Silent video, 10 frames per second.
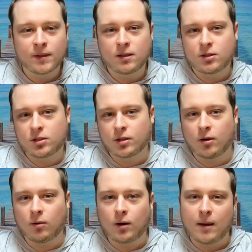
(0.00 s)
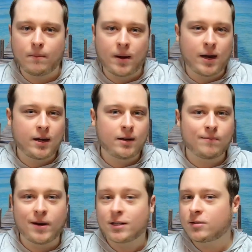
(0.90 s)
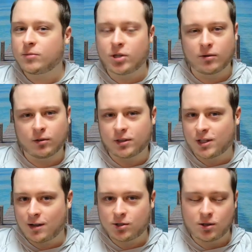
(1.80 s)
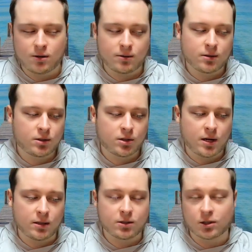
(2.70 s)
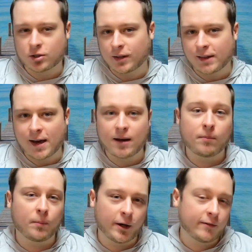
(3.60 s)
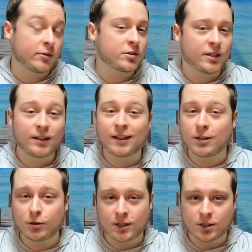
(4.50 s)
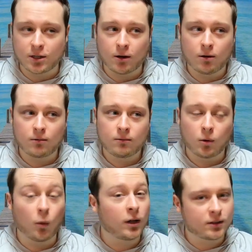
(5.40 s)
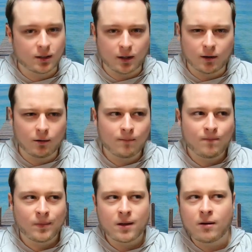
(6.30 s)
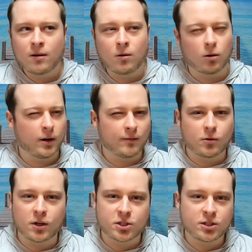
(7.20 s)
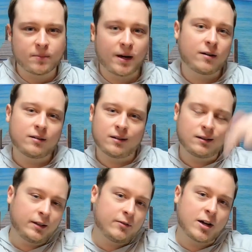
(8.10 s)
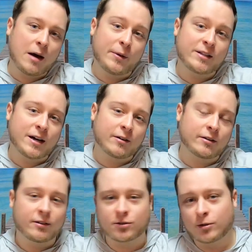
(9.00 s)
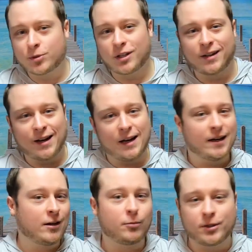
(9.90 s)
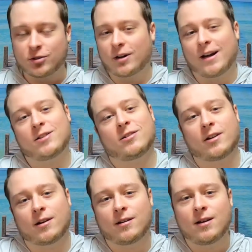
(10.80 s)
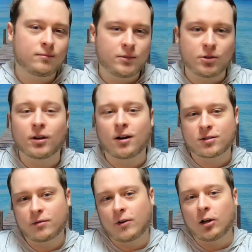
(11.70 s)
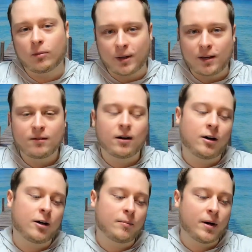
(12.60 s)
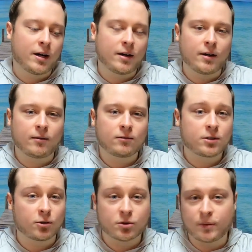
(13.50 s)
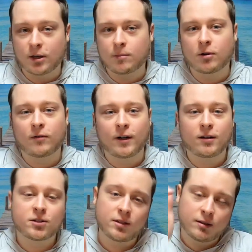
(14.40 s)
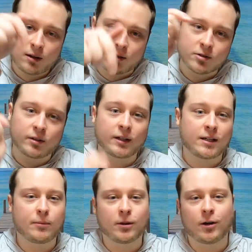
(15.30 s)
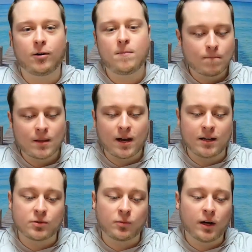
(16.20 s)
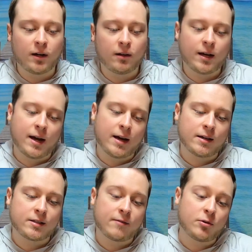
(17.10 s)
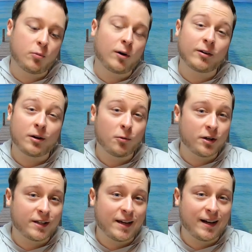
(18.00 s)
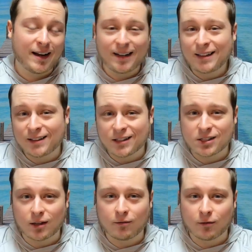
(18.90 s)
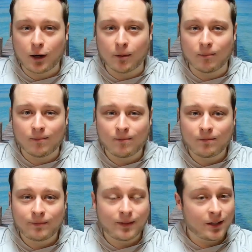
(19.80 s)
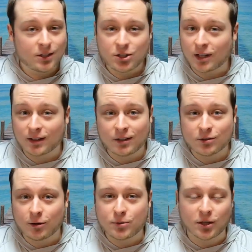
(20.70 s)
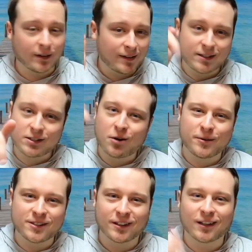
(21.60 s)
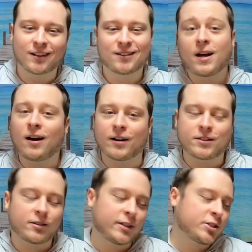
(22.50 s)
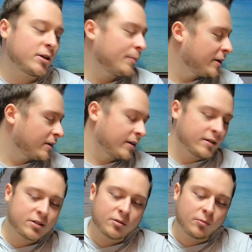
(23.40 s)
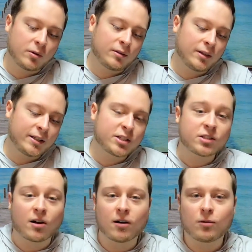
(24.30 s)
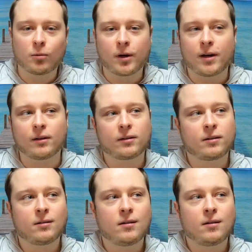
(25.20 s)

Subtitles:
so I may make some generalizations and such like that, but if there's anything you need to know, want to know, or have questions about, leave a comment down in the description and I'll be sure to answer that. You can also follow me on my social media profiles, also linked down below, as well as if you're wondering where to get any of this stuff from, check the description, it's always in there. Alright, so let's jump into this. Let's start with